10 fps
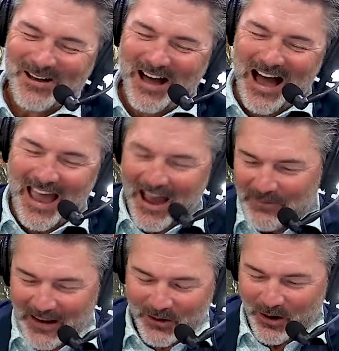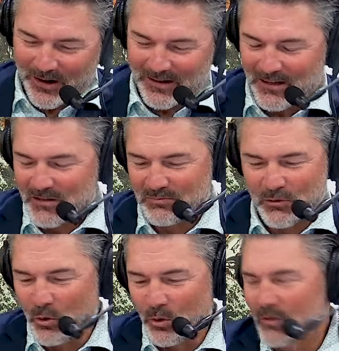I have that card, and it's a
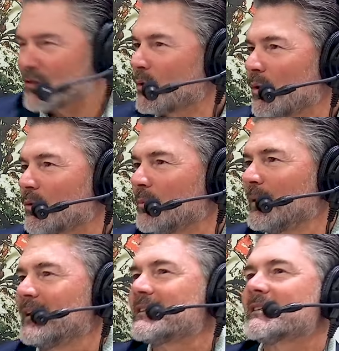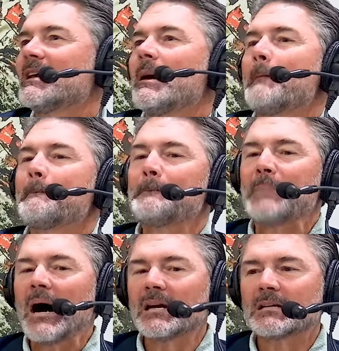cool historical piece.
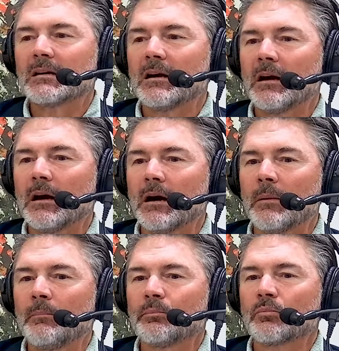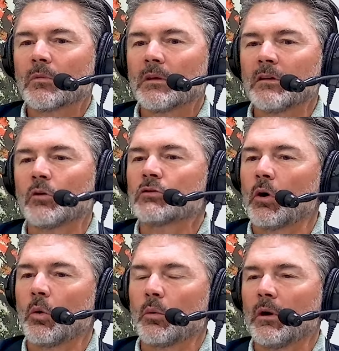But
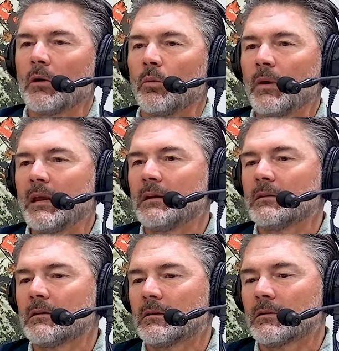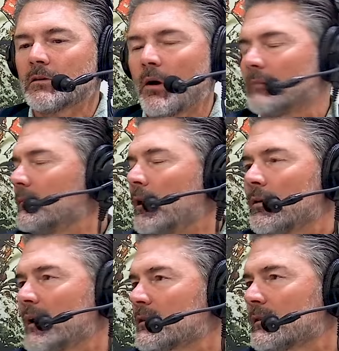so we taught hunter
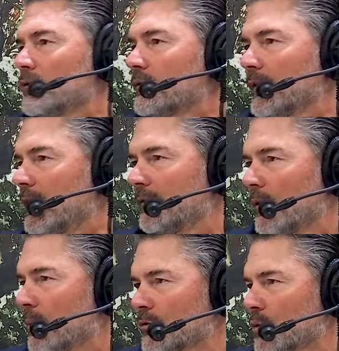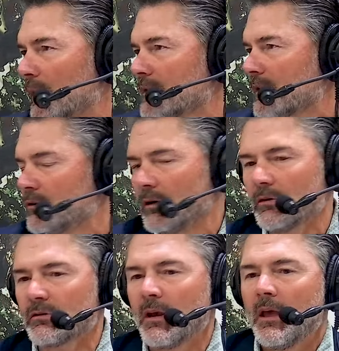ed exclusively for almost 26
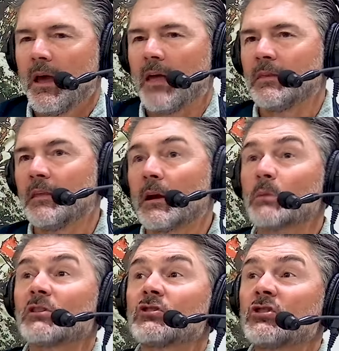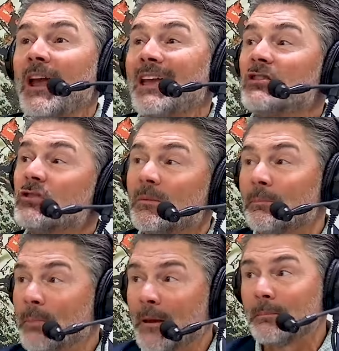years. And then there was a change in
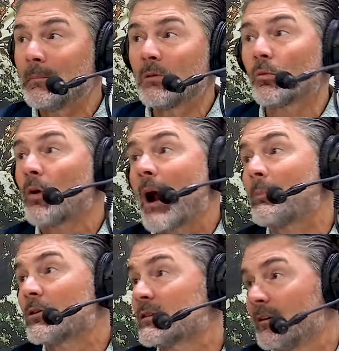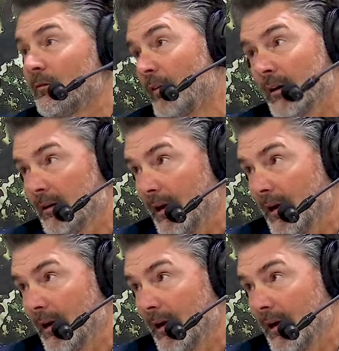Pittman-Robertson funding.